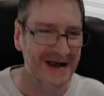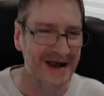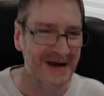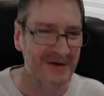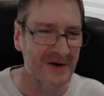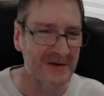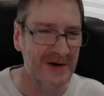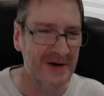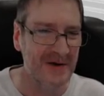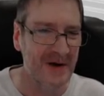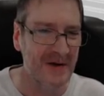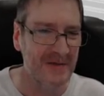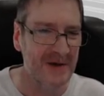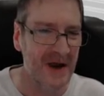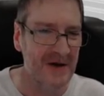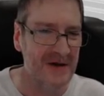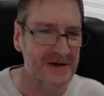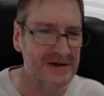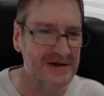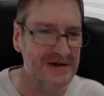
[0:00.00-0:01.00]
Okay, what I'm going, I'm
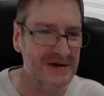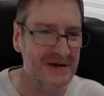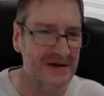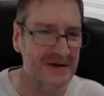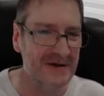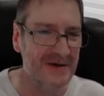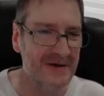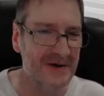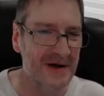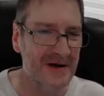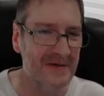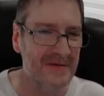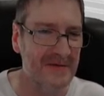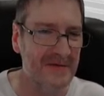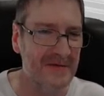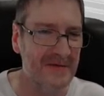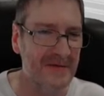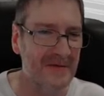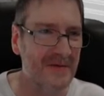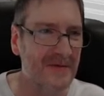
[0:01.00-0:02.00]
going to
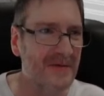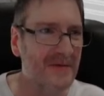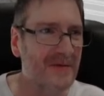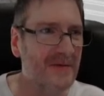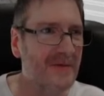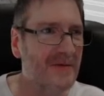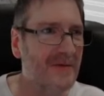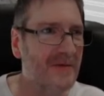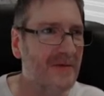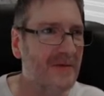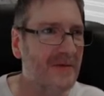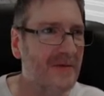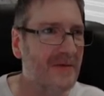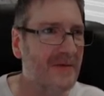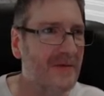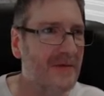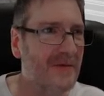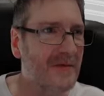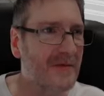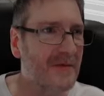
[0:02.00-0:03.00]
um,
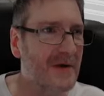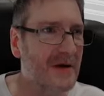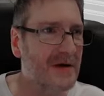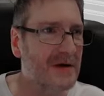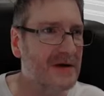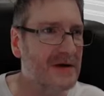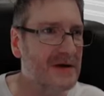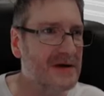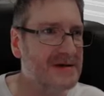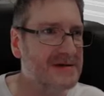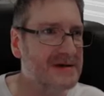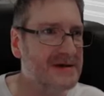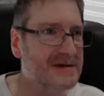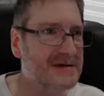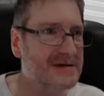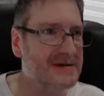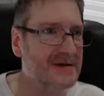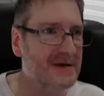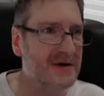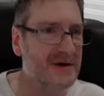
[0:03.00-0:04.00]
close
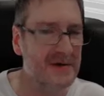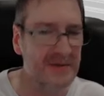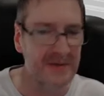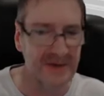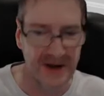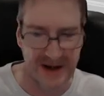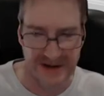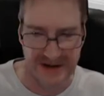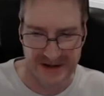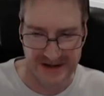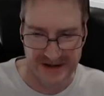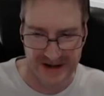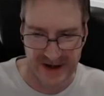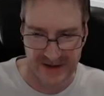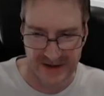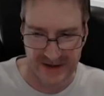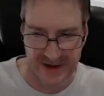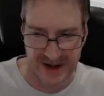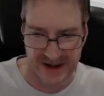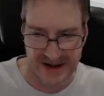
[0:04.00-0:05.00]
this group and just
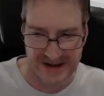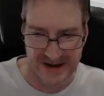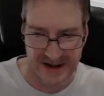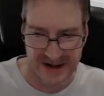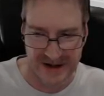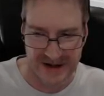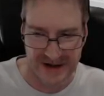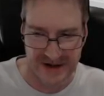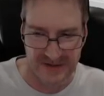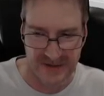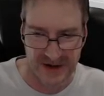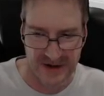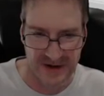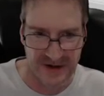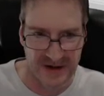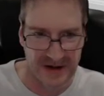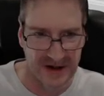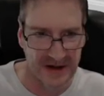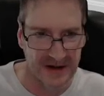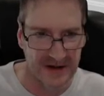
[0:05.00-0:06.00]
go into an isolation mode